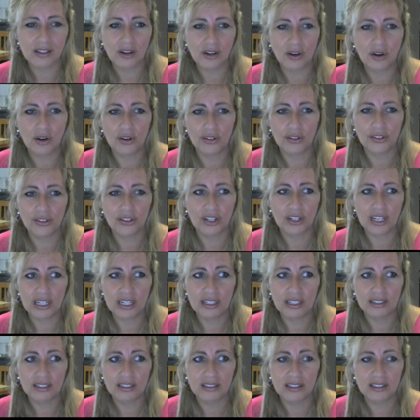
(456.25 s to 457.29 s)
on
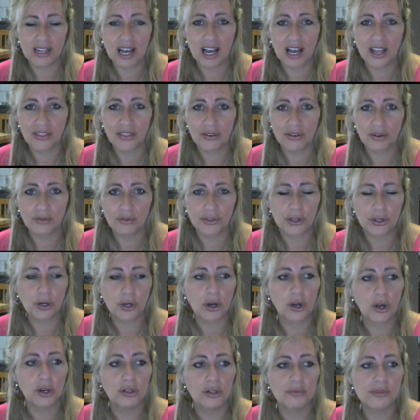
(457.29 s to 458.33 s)
in either of the
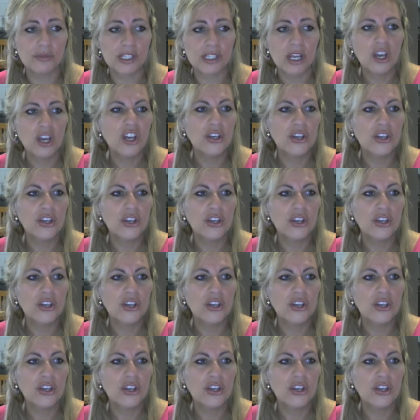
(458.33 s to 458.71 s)
columns.